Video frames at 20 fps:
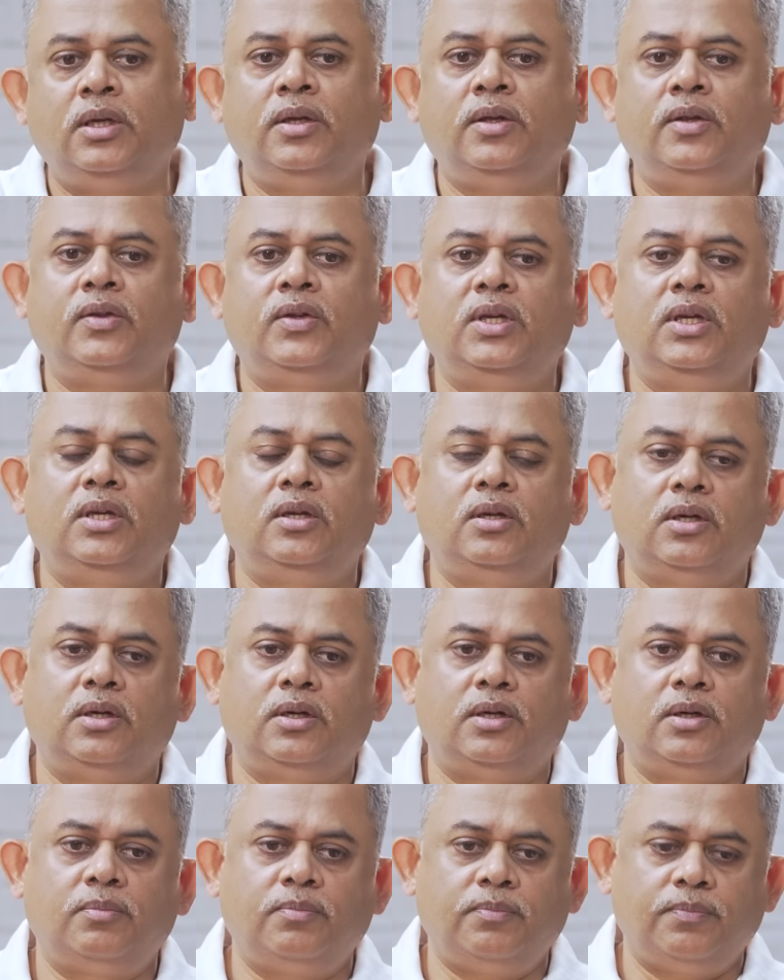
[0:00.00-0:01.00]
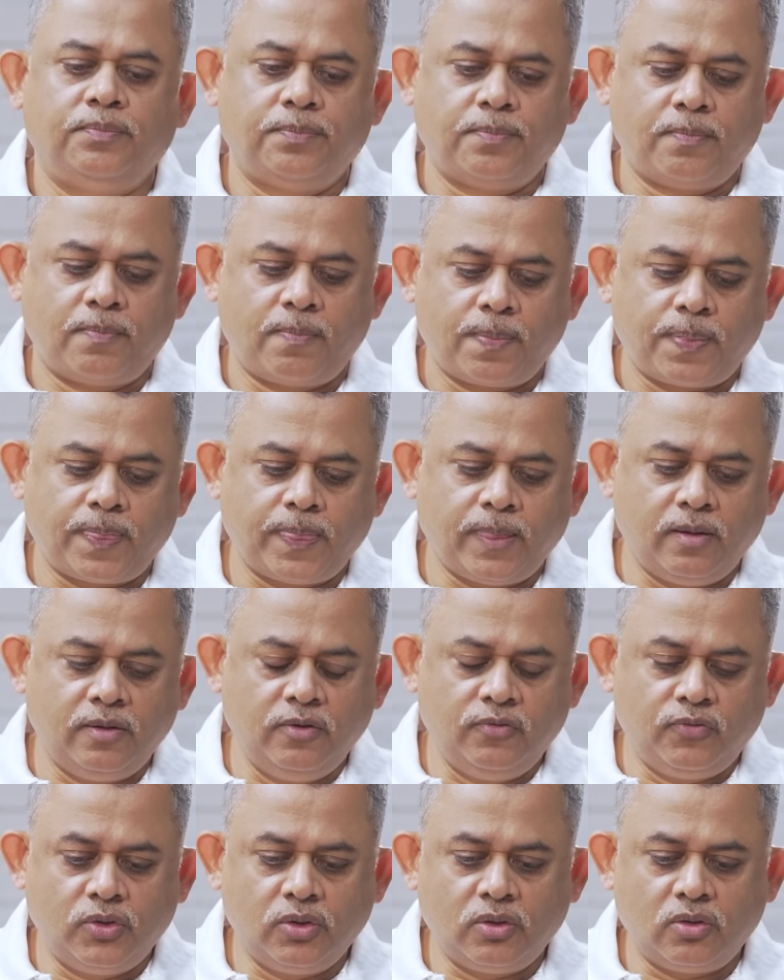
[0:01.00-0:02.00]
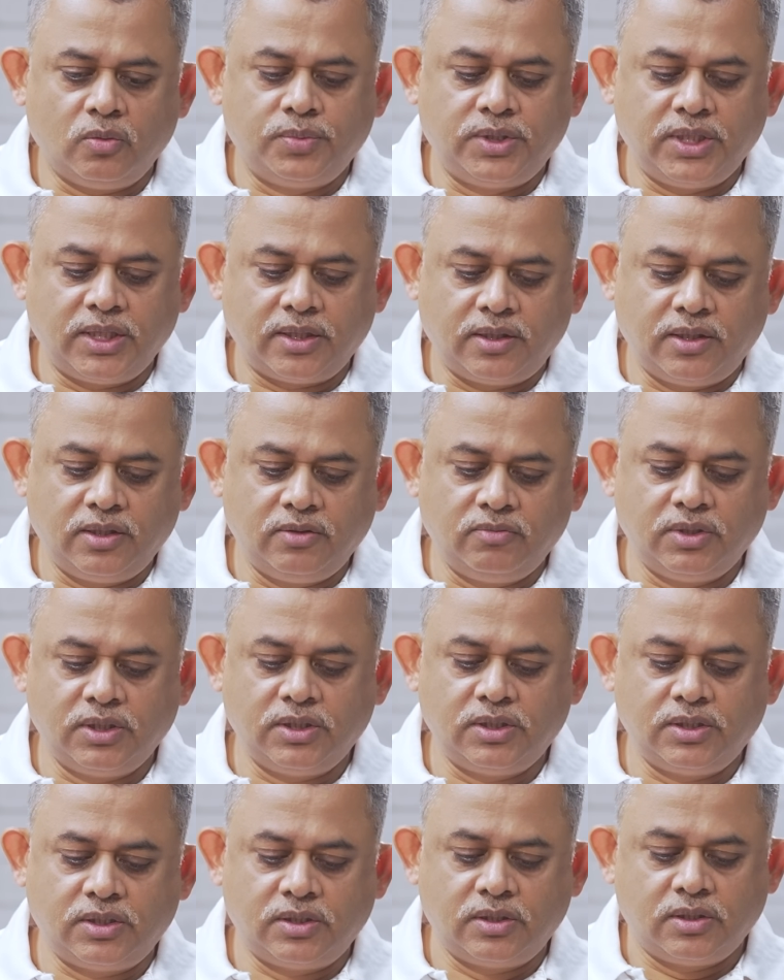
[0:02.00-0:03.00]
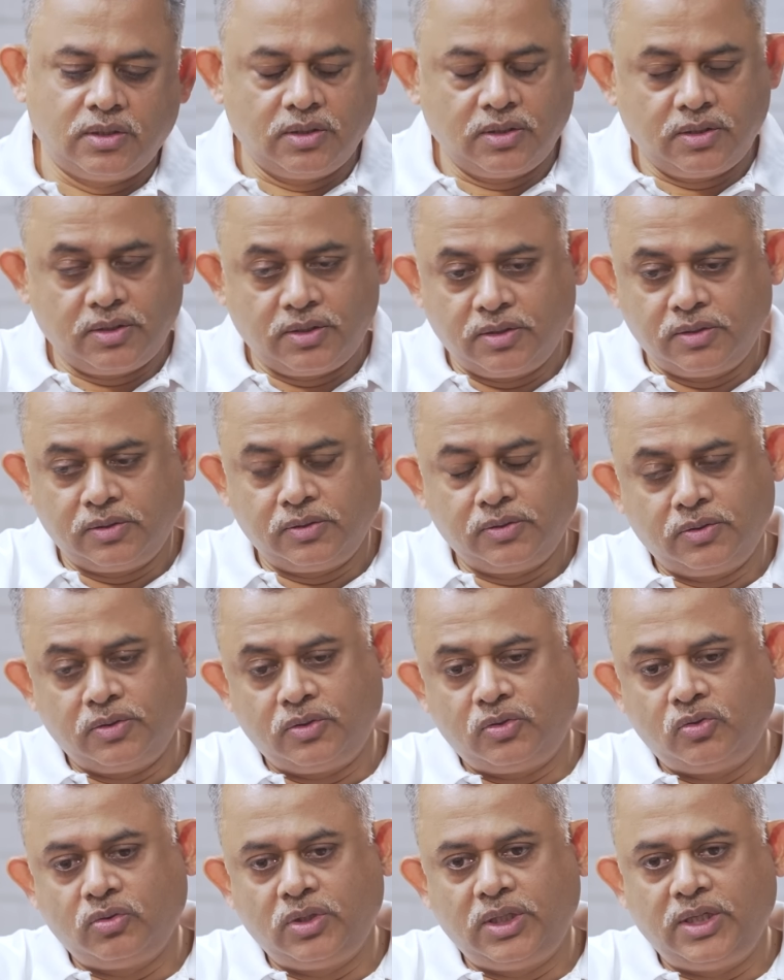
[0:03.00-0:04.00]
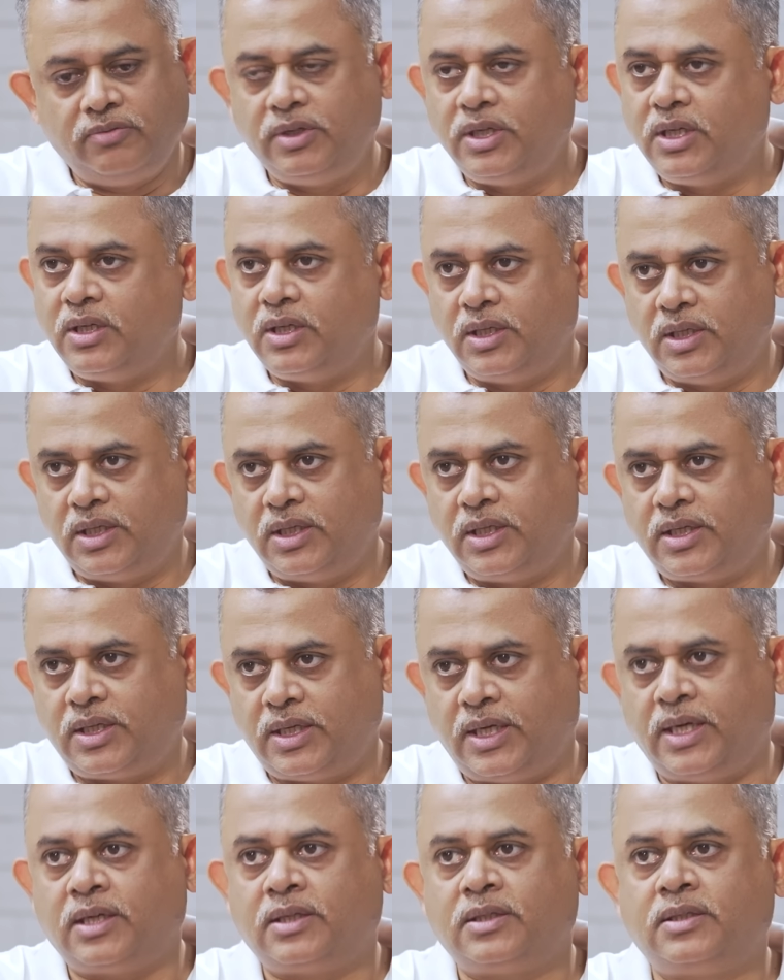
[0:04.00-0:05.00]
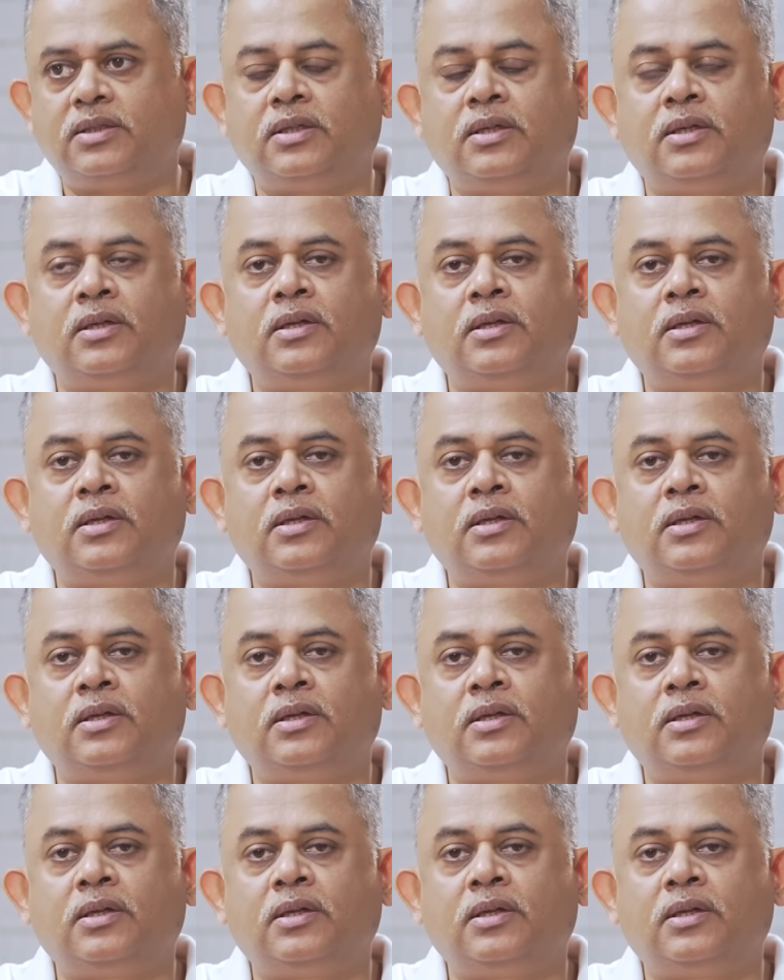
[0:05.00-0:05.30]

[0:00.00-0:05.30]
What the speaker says: See, if your objective is to levy an indirect tax,